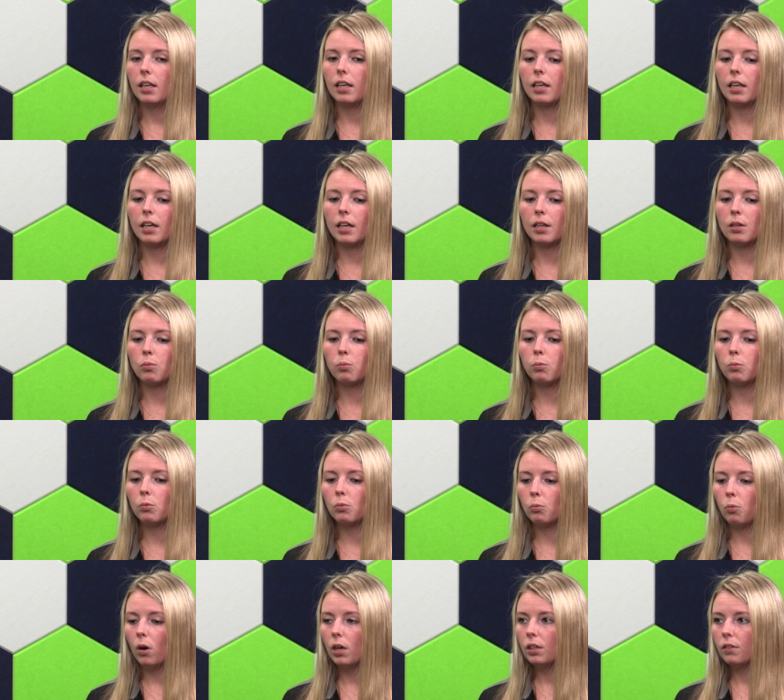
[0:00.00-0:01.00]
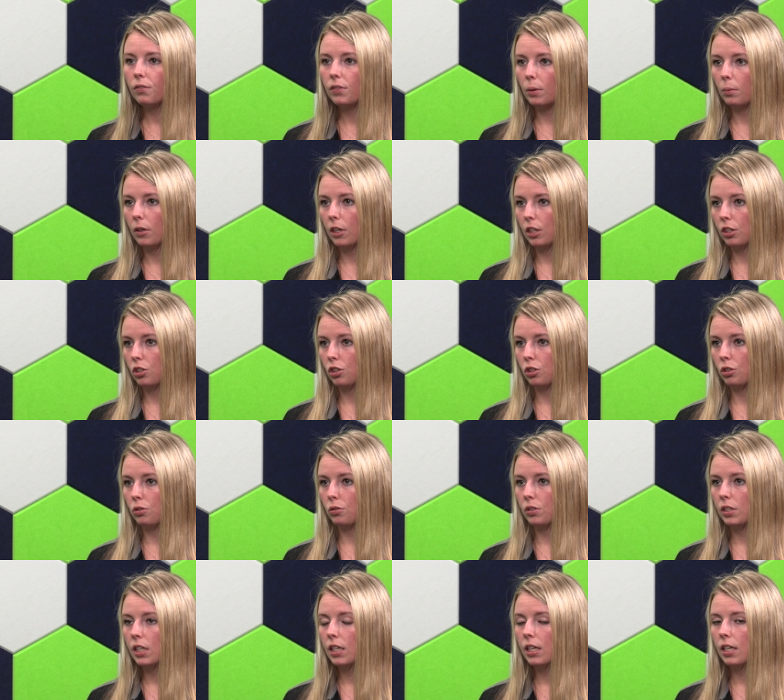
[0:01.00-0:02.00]
And one of the
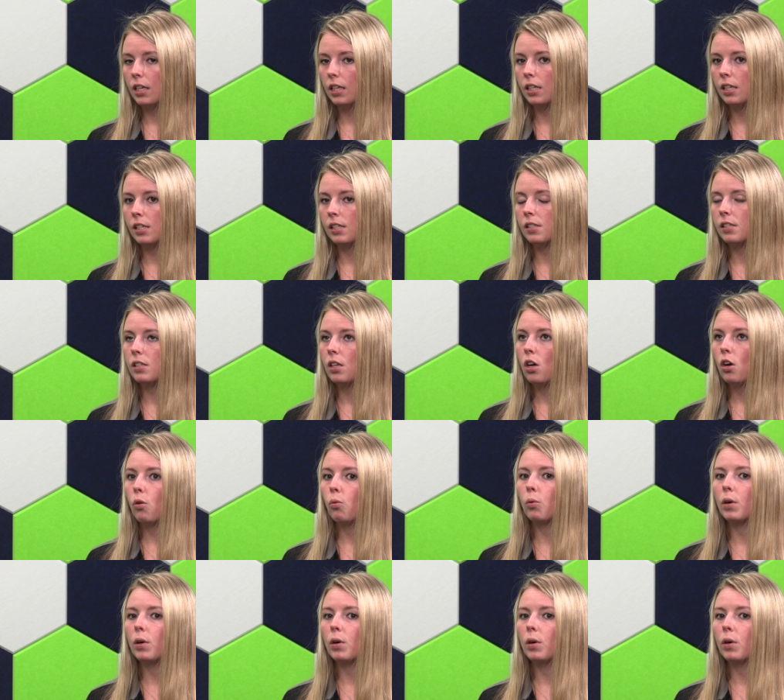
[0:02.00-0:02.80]
issues is